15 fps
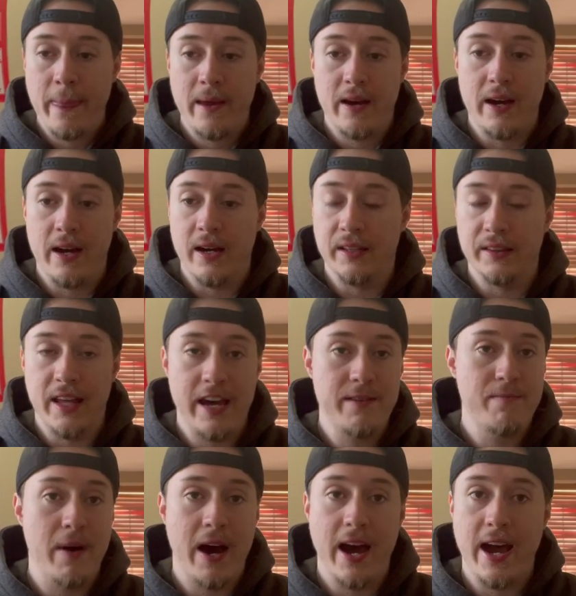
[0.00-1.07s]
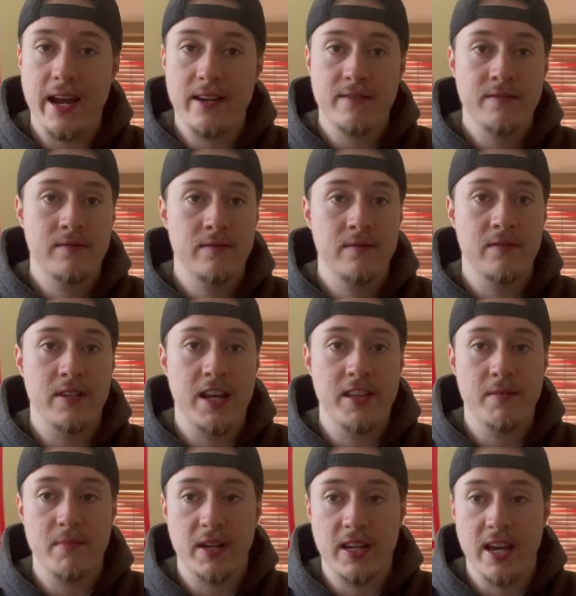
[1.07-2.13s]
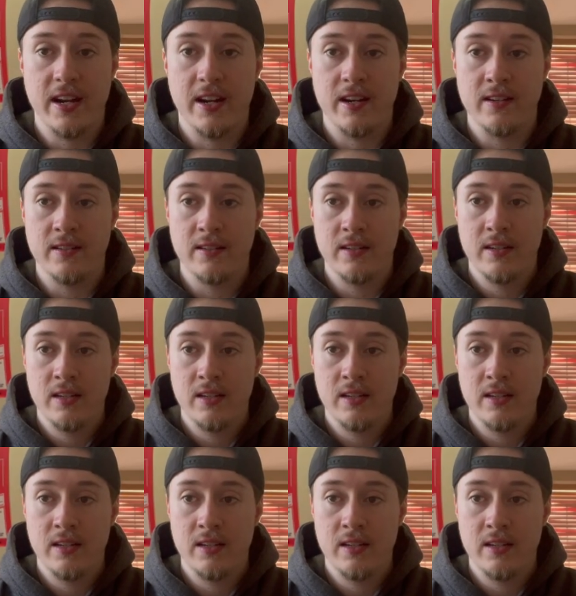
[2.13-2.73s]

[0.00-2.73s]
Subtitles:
led by Nathan MacKinnon,